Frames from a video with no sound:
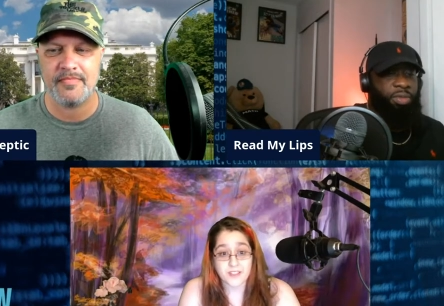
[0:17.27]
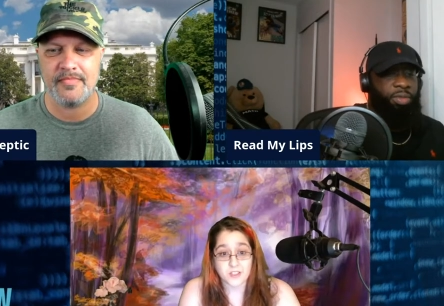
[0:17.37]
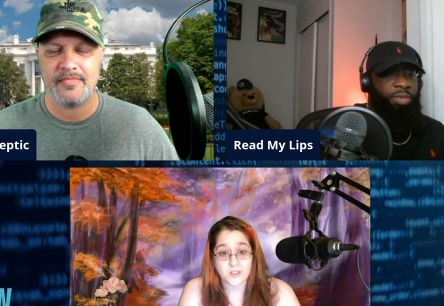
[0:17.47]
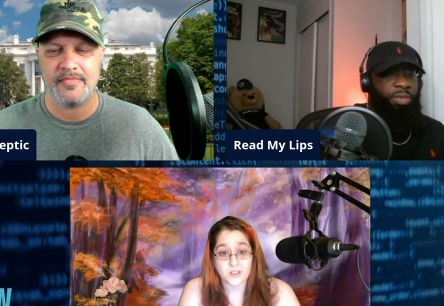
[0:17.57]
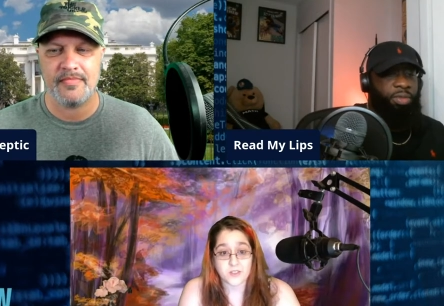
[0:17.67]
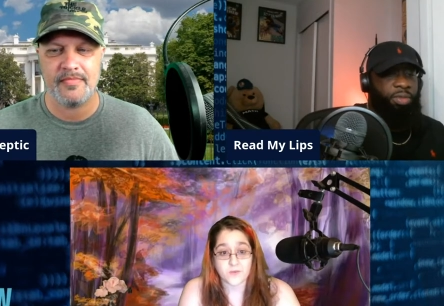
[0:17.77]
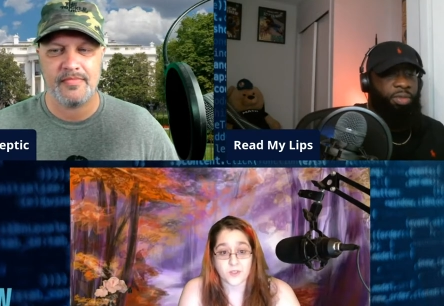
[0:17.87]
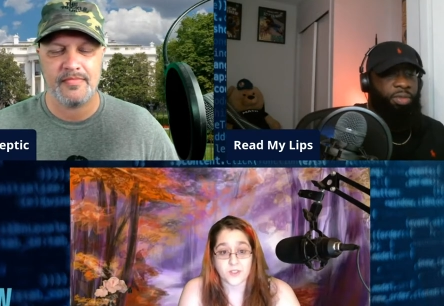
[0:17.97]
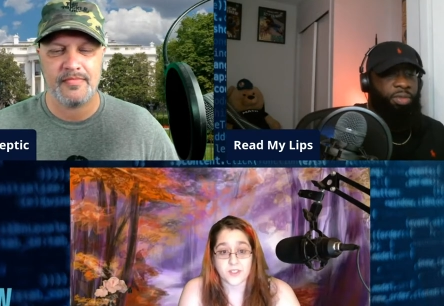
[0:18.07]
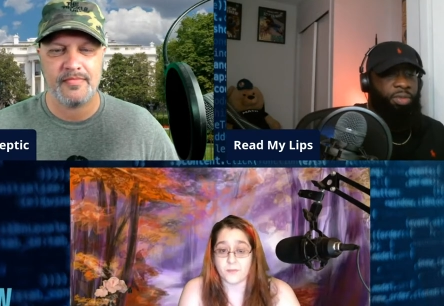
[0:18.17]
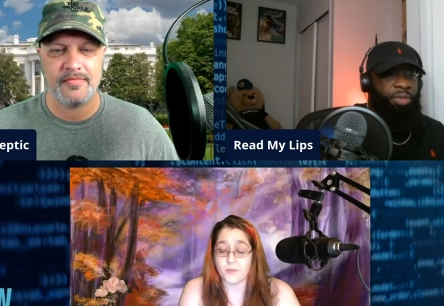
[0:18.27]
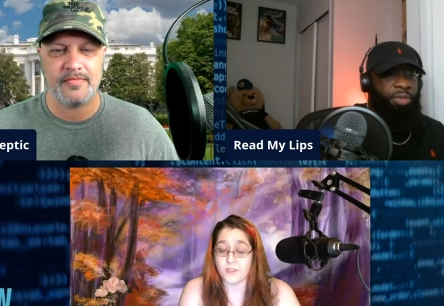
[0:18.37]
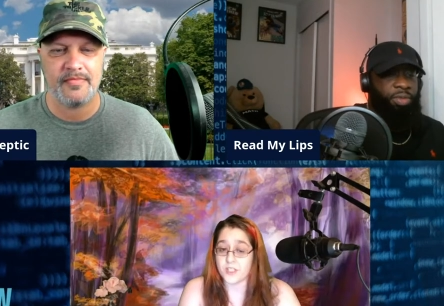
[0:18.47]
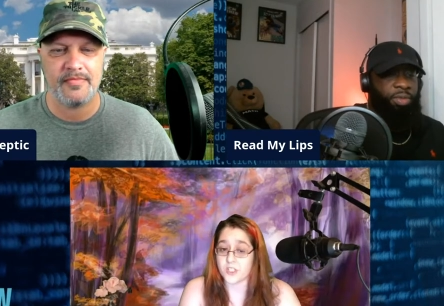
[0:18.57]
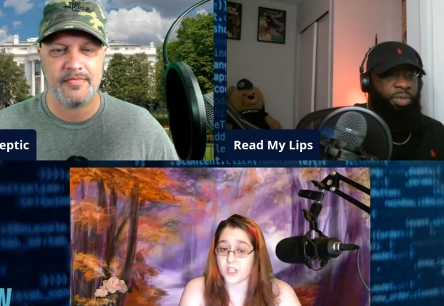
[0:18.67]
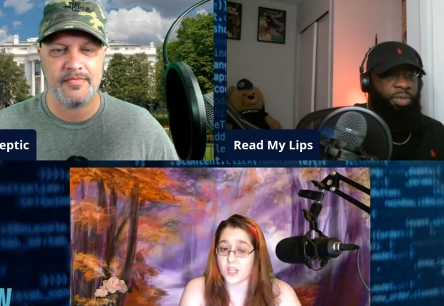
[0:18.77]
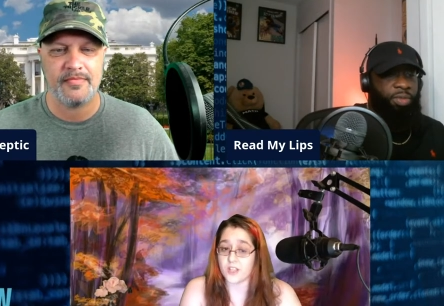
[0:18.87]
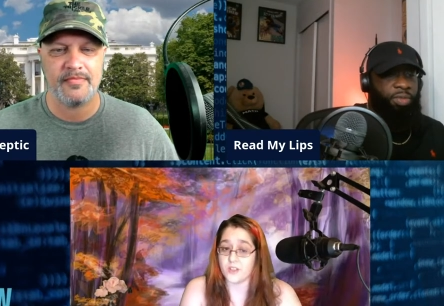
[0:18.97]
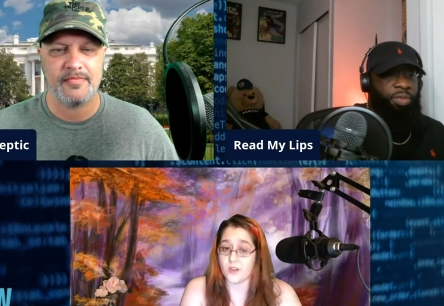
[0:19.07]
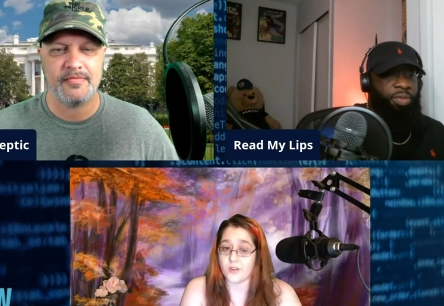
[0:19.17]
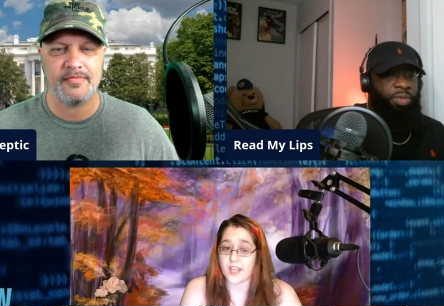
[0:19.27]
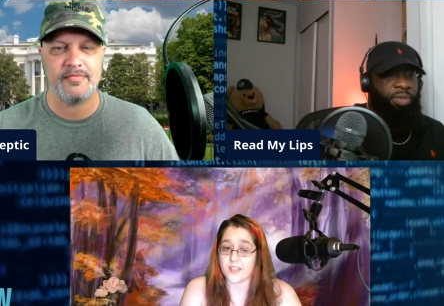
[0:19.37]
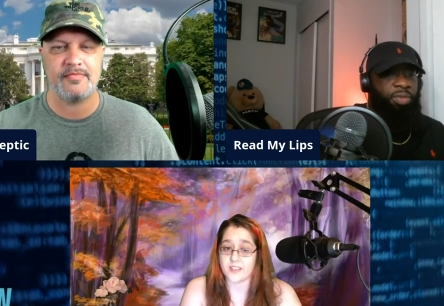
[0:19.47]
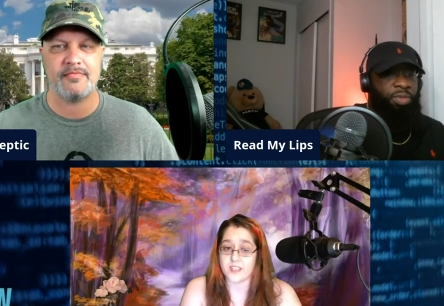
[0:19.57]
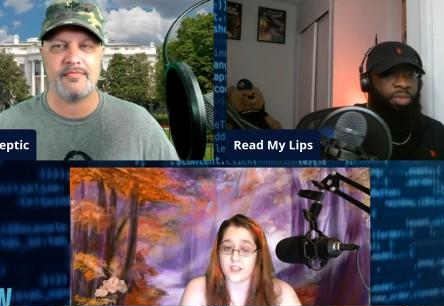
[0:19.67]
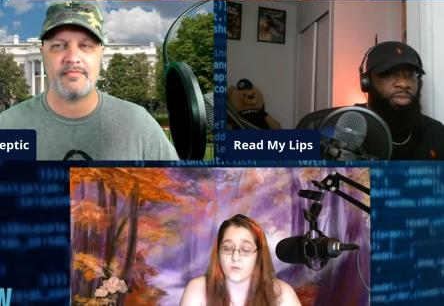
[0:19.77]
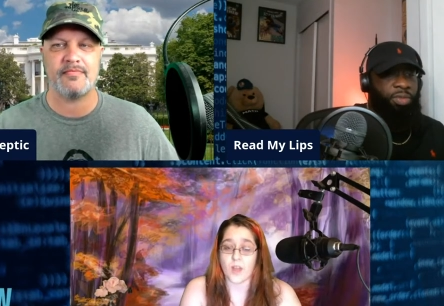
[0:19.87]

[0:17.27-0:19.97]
Speaker 1: Massachusetts versus some militia known as